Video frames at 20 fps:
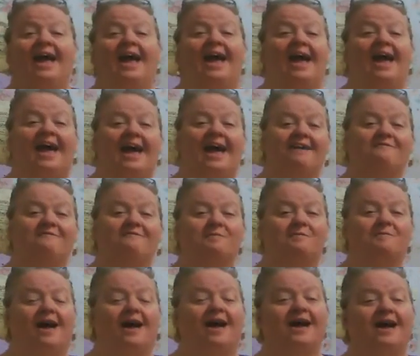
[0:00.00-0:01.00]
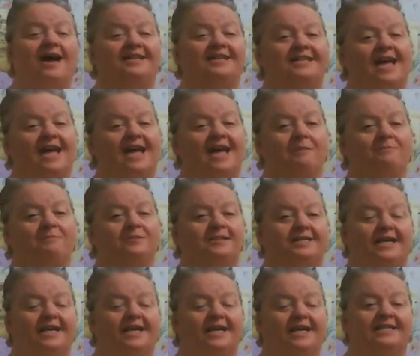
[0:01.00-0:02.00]
Everybody tap your
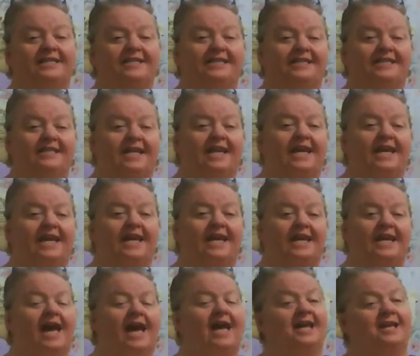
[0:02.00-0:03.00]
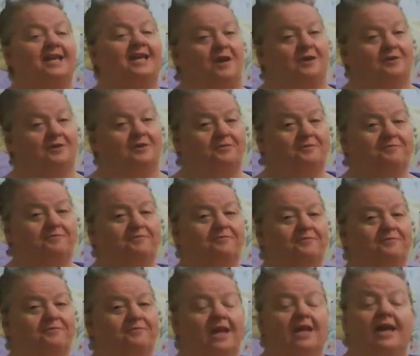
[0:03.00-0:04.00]
sticks and sing hello.
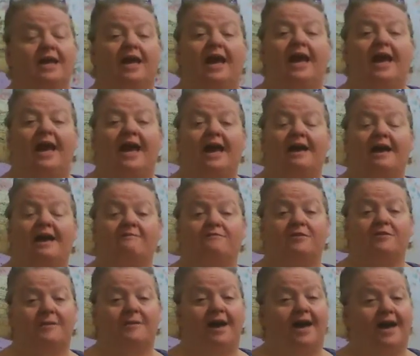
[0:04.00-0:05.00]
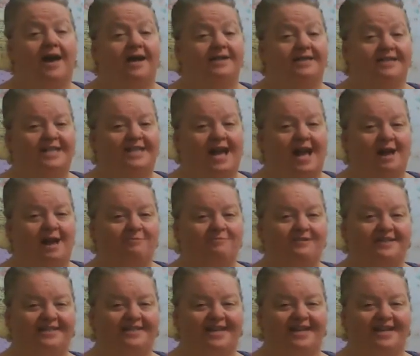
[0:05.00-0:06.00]
Everybody
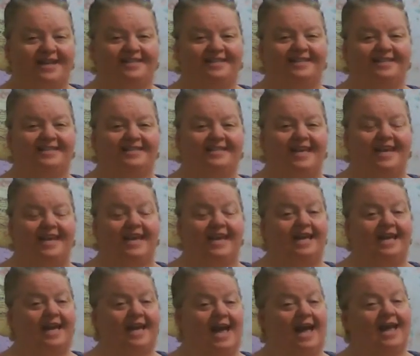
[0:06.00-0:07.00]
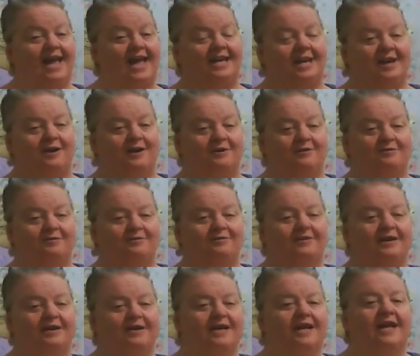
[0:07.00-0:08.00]
tap your sticks and sing hello.
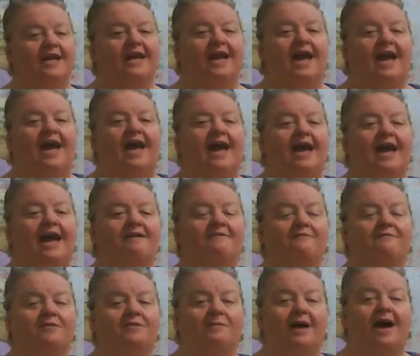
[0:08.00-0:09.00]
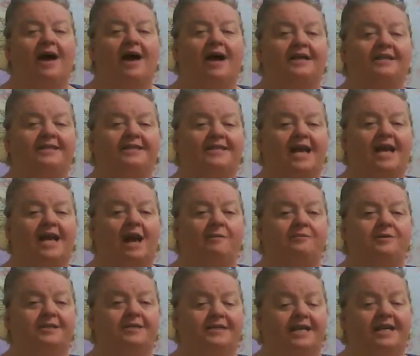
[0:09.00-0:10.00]
Everybody
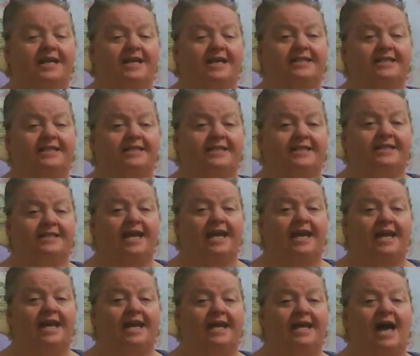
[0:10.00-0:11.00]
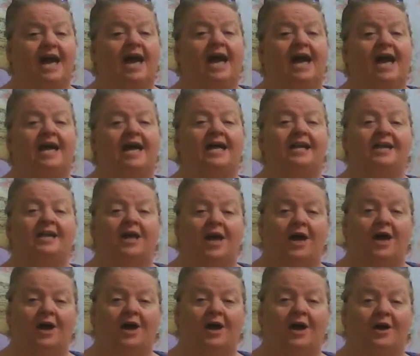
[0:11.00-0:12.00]
tap your sticks and sing
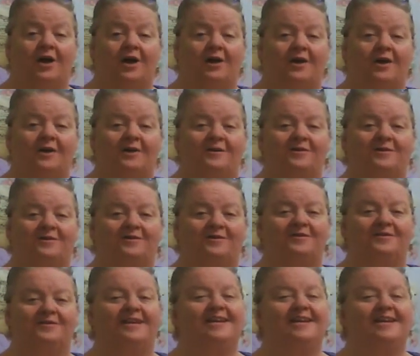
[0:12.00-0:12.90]
hello.